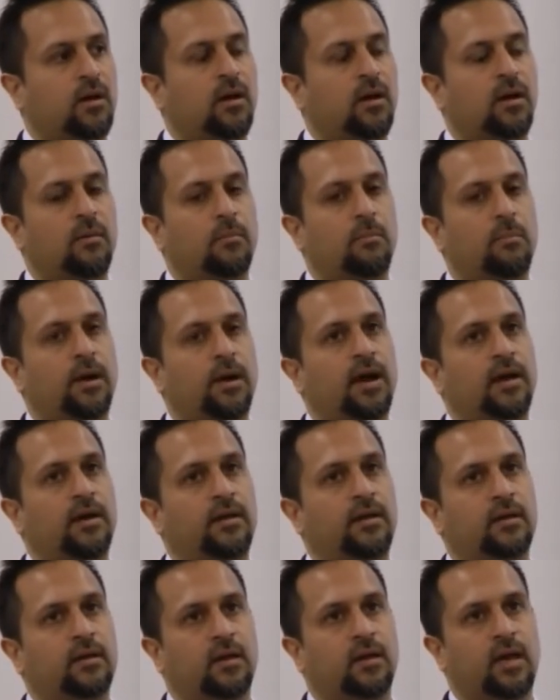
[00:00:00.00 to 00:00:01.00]
uh,
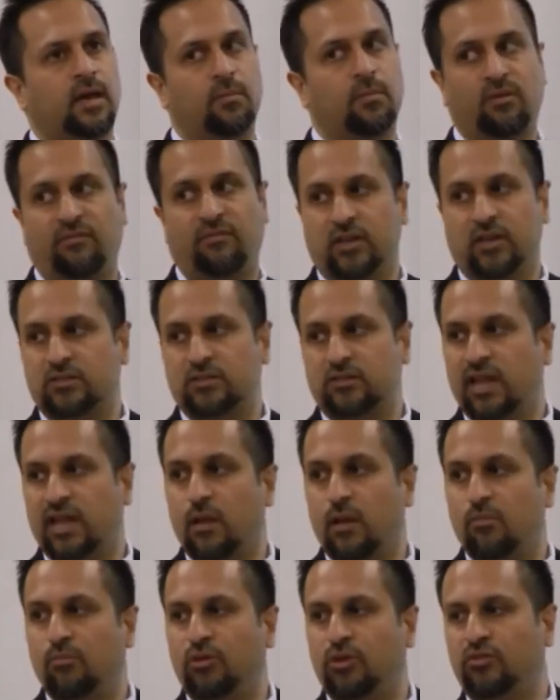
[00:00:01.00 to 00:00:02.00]
by a professor
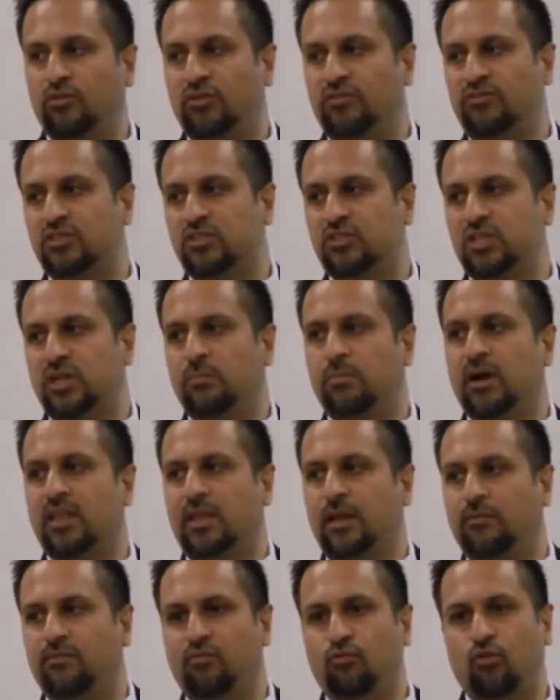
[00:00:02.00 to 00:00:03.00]
at Emory University by the
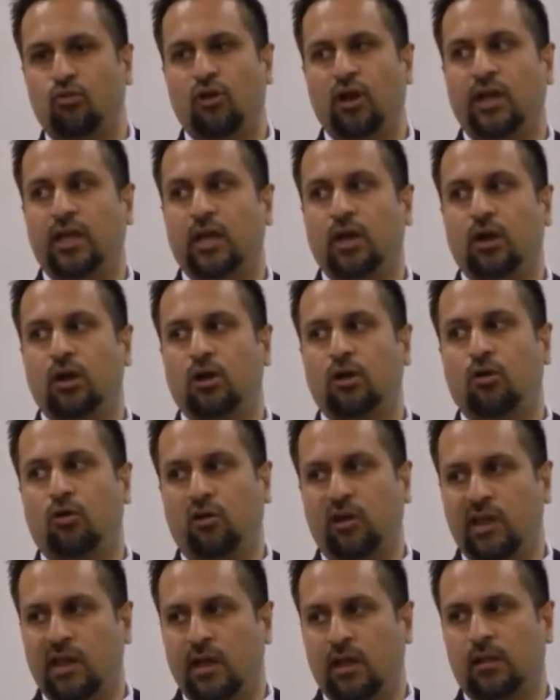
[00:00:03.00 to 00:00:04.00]
name of Ruqayya
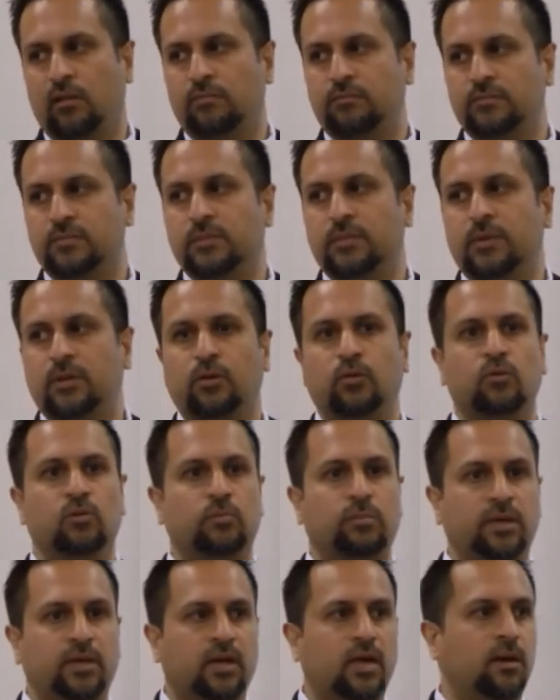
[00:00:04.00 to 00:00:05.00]
Cornell, who will
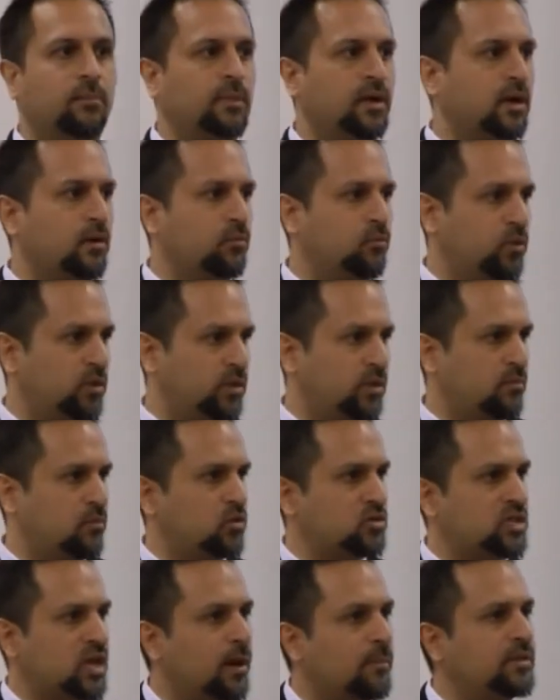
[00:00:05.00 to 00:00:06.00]
be coming up with the
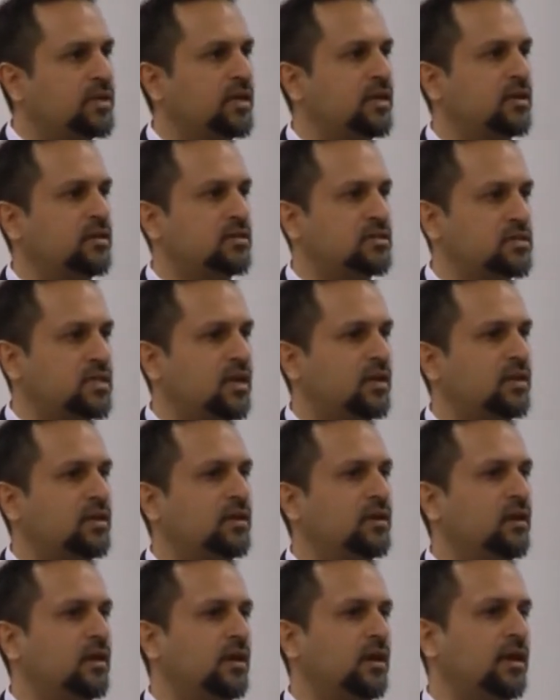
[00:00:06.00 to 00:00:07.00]
most updated study
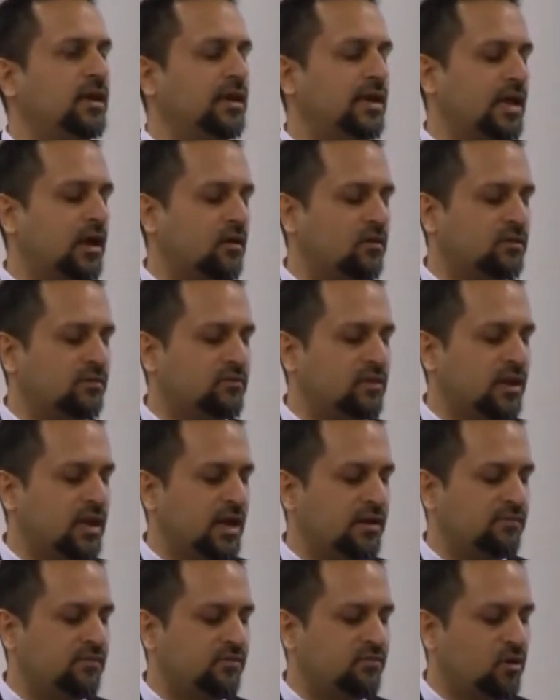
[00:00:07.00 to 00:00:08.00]
and account of the
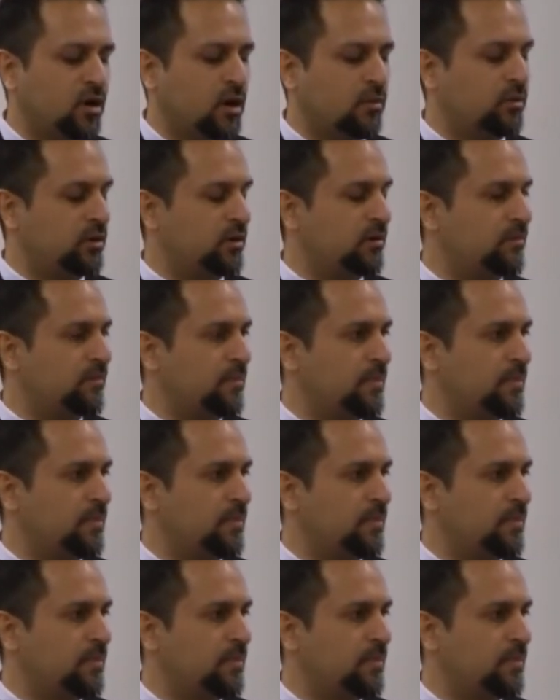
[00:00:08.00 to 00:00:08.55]
life of Rabia.